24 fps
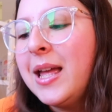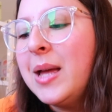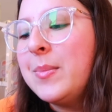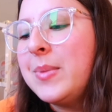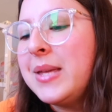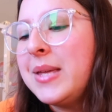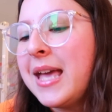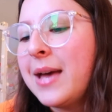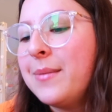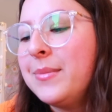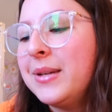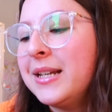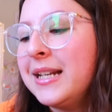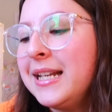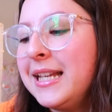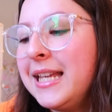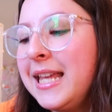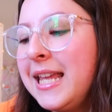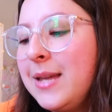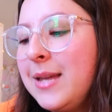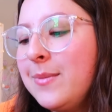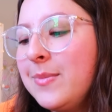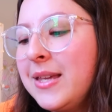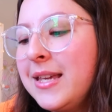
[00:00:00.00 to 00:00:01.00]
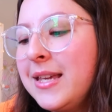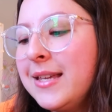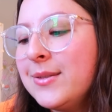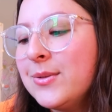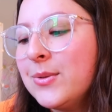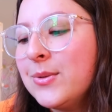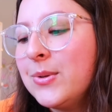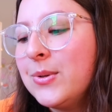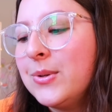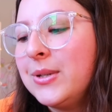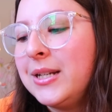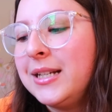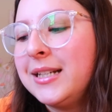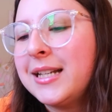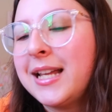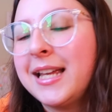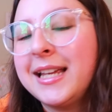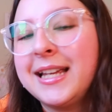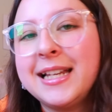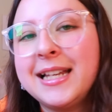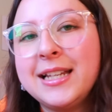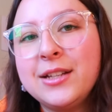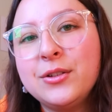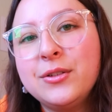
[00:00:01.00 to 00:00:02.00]
But yeah, I'm gonna keep these all in
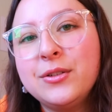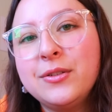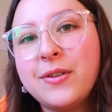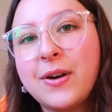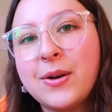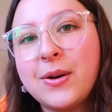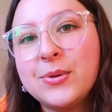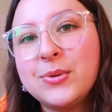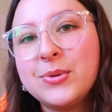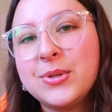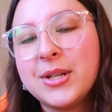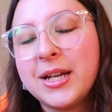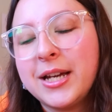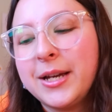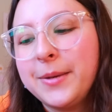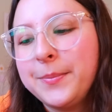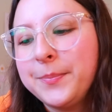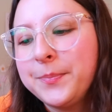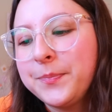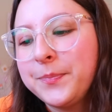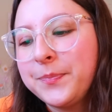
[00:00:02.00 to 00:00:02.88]
like a little folder